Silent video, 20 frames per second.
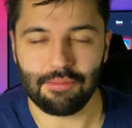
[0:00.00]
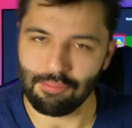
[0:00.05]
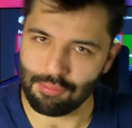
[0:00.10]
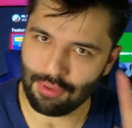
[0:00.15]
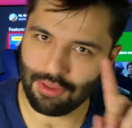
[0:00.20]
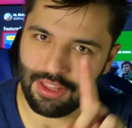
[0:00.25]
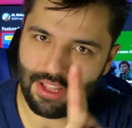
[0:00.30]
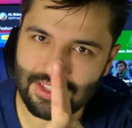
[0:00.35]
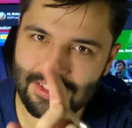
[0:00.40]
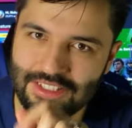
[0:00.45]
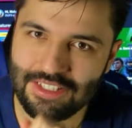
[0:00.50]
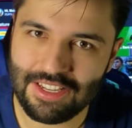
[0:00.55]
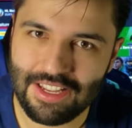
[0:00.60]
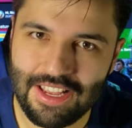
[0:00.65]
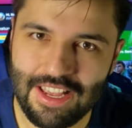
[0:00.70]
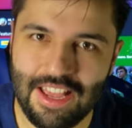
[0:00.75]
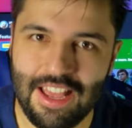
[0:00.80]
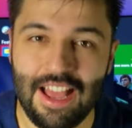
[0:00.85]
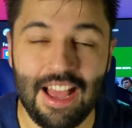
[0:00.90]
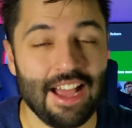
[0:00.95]
Plus,
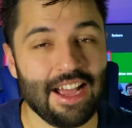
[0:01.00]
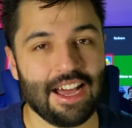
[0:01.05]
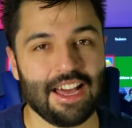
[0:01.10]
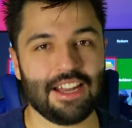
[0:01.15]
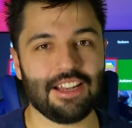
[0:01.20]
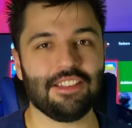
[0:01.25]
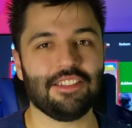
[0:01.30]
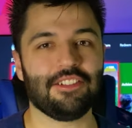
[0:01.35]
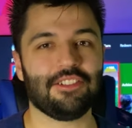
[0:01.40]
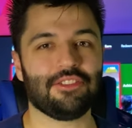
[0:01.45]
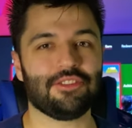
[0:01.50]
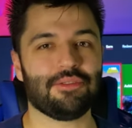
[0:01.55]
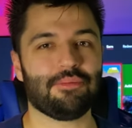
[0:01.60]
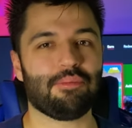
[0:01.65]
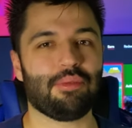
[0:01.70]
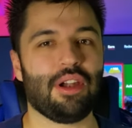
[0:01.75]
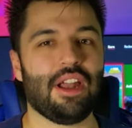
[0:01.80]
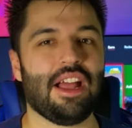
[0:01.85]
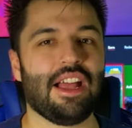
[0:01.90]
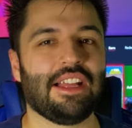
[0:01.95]
I got a little
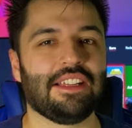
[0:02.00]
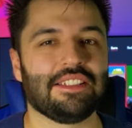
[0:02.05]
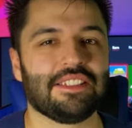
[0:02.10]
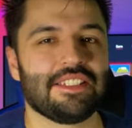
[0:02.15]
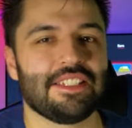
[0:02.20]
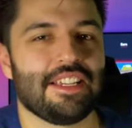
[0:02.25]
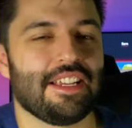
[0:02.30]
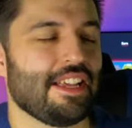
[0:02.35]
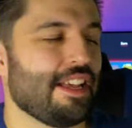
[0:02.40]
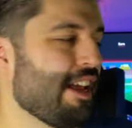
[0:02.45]
surprise.